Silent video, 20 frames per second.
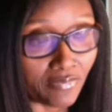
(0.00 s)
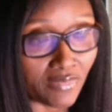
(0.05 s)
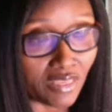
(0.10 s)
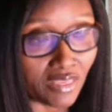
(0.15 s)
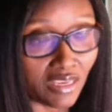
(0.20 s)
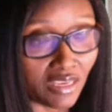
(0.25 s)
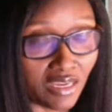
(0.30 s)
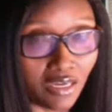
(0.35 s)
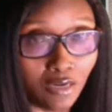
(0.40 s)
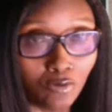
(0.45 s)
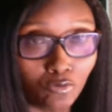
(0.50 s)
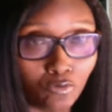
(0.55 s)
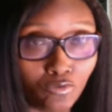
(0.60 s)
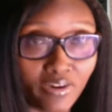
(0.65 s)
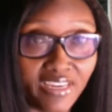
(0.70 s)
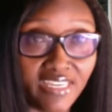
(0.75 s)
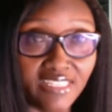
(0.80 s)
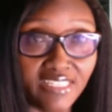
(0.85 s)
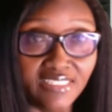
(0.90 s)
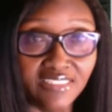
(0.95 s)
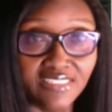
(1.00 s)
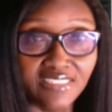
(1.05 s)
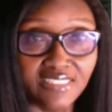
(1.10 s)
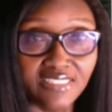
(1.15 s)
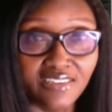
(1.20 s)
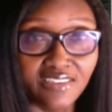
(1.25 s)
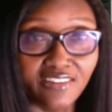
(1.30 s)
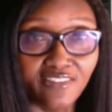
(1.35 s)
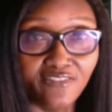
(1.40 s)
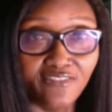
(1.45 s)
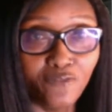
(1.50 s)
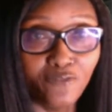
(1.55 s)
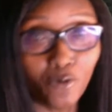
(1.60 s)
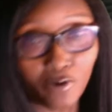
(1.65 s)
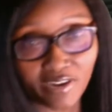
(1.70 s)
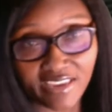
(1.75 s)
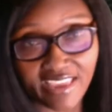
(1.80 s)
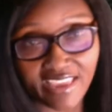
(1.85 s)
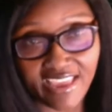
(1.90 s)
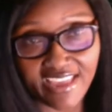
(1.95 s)
Rain's
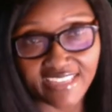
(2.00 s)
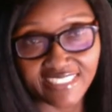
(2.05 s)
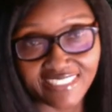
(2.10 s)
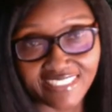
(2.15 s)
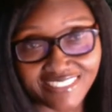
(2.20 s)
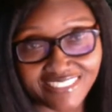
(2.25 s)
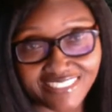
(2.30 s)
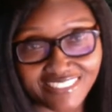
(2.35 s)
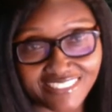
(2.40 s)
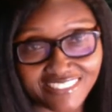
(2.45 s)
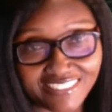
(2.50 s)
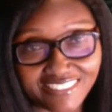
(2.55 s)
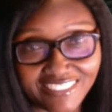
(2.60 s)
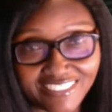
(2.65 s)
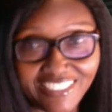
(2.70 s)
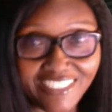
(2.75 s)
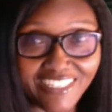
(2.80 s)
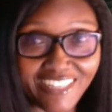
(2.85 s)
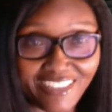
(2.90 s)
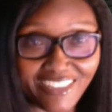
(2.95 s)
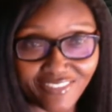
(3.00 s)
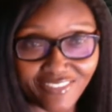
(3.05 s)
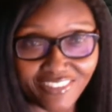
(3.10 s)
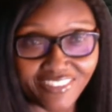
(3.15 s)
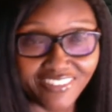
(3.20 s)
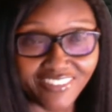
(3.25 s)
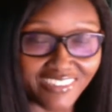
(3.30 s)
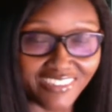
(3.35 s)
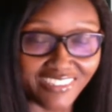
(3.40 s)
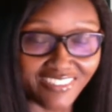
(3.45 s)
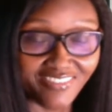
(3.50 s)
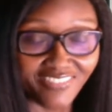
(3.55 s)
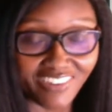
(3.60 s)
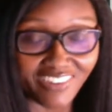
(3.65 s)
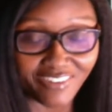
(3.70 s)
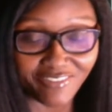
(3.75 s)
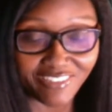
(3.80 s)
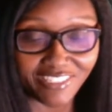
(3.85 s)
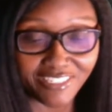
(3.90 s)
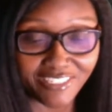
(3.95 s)
Forecast. Clever, huh?
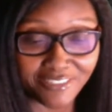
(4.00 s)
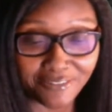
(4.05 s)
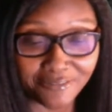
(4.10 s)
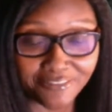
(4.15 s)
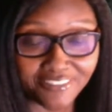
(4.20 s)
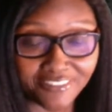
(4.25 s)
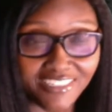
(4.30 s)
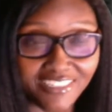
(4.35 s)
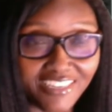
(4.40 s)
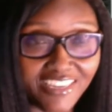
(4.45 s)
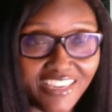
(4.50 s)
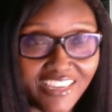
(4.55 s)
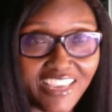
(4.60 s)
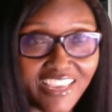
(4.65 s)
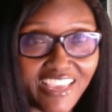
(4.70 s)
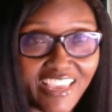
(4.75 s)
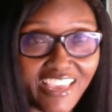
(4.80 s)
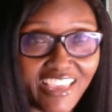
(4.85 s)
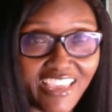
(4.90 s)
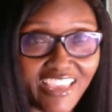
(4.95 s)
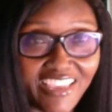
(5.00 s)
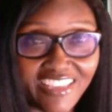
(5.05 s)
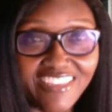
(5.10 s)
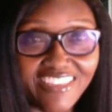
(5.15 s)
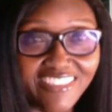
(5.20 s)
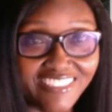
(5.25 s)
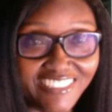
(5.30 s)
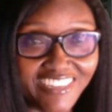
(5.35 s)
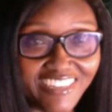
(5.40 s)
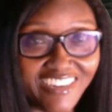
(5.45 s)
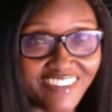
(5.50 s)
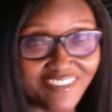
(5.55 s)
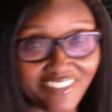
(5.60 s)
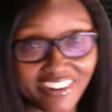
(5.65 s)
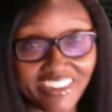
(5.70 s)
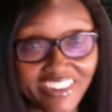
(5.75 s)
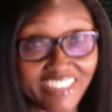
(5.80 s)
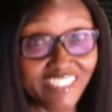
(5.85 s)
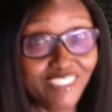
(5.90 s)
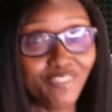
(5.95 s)
Very cute. Yeah,
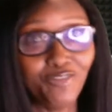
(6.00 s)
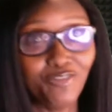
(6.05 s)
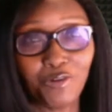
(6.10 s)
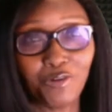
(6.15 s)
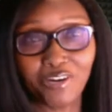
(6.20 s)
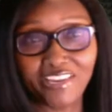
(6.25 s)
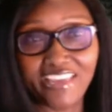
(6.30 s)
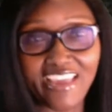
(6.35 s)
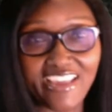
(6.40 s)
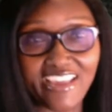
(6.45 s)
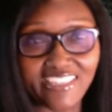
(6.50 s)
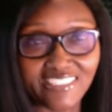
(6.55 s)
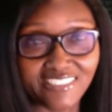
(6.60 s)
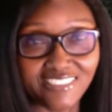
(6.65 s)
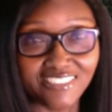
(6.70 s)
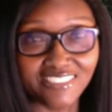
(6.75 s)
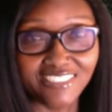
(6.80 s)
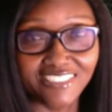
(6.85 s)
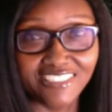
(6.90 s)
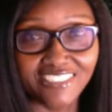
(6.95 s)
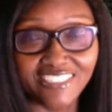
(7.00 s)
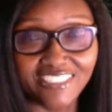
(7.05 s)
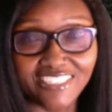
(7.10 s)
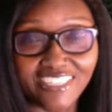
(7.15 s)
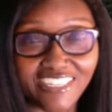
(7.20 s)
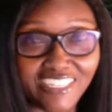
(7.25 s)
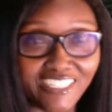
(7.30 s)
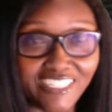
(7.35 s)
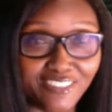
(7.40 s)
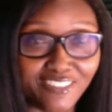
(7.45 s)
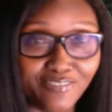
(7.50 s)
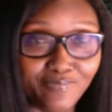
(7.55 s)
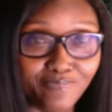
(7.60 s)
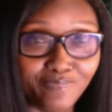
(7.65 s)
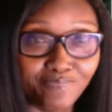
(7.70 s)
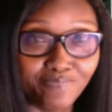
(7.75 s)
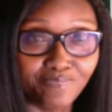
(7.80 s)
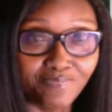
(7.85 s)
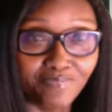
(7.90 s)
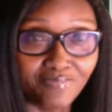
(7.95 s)
Rain's Forecast. Um,
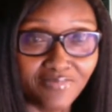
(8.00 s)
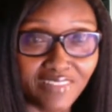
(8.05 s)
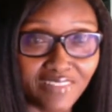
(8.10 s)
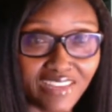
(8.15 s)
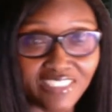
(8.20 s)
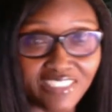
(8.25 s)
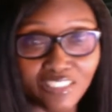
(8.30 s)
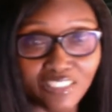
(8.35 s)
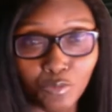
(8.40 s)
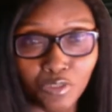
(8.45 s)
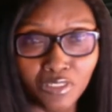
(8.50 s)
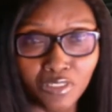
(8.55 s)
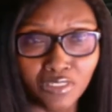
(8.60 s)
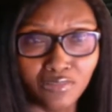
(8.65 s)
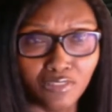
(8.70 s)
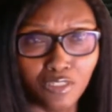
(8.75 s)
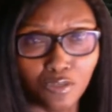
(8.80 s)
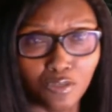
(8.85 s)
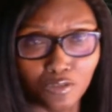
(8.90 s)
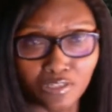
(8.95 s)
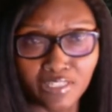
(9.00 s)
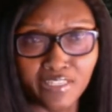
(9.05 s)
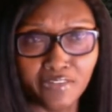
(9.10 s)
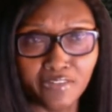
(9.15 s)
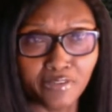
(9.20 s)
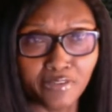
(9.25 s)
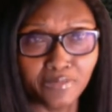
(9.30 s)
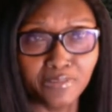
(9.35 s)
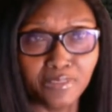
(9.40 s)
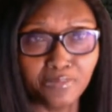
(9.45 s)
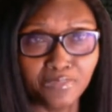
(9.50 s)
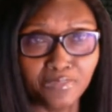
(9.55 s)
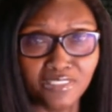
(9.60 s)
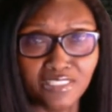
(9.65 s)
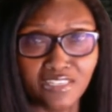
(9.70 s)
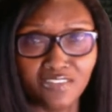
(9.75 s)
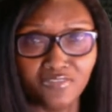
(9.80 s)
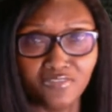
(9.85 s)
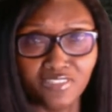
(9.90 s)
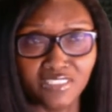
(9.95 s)
I just want to, clear up some
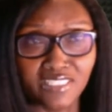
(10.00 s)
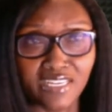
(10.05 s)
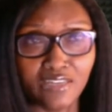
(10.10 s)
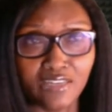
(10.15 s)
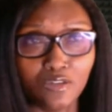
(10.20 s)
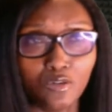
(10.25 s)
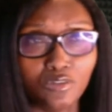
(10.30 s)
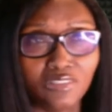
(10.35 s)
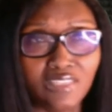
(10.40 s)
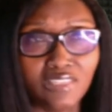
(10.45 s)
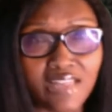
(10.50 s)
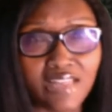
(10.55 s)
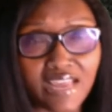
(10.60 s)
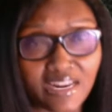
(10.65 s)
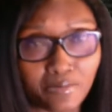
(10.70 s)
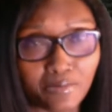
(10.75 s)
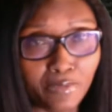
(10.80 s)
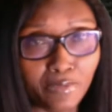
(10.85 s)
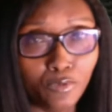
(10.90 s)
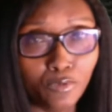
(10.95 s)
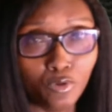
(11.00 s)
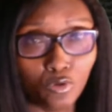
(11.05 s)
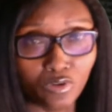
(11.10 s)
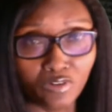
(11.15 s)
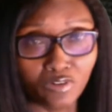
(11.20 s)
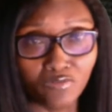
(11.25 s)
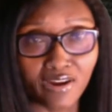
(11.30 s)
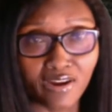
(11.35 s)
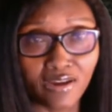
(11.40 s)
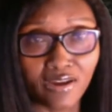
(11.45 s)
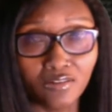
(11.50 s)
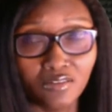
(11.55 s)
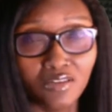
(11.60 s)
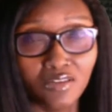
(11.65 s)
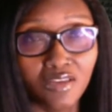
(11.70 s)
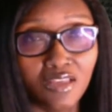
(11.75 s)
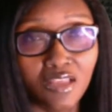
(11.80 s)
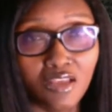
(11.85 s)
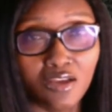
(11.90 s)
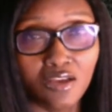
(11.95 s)
stuff because I know it's a lot of people going around
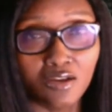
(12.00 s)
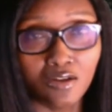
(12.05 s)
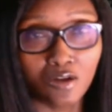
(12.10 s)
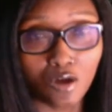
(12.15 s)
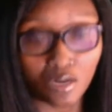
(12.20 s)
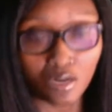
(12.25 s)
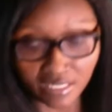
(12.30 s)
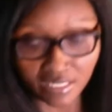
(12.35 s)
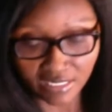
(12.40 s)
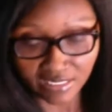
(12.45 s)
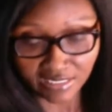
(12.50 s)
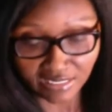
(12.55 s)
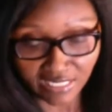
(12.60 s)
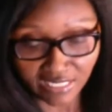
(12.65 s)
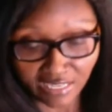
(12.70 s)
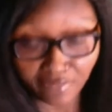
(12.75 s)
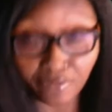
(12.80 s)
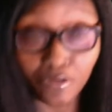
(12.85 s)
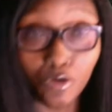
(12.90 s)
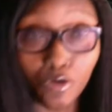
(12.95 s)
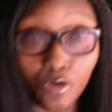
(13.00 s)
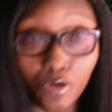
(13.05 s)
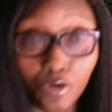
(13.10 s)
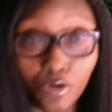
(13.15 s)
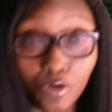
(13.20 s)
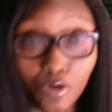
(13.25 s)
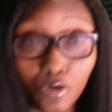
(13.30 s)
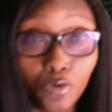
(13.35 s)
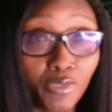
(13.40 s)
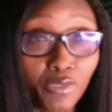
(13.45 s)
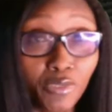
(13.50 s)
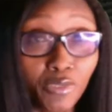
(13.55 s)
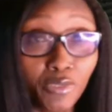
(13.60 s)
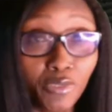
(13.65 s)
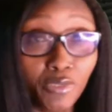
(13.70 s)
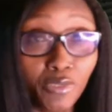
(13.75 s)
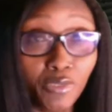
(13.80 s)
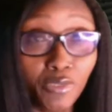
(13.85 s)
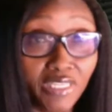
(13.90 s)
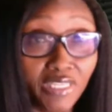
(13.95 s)
calling themselves
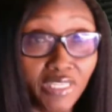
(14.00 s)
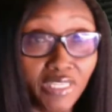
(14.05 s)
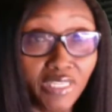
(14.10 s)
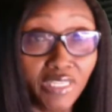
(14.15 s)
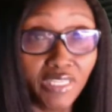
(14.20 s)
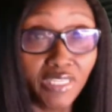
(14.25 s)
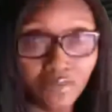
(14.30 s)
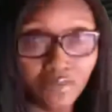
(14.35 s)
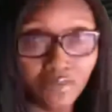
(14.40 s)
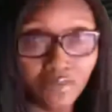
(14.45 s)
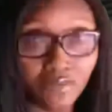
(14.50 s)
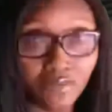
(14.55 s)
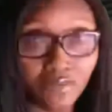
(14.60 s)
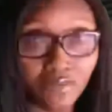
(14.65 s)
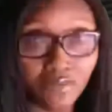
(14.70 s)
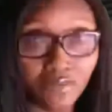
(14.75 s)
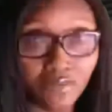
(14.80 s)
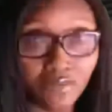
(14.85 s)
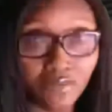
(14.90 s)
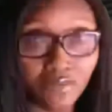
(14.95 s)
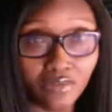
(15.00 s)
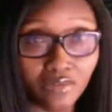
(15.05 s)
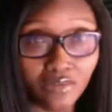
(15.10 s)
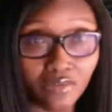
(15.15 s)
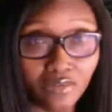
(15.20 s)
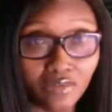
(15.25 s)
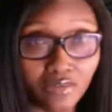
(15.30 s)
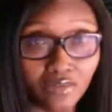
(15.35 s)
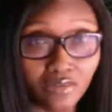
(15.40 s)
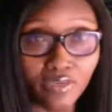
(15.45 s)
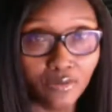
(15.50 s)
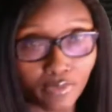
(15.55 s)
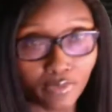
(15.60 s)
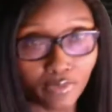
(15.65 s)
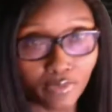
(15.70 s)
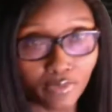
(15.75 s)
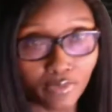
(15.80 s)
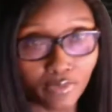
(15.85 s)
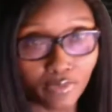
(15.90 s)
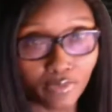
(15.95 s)
queen, and king,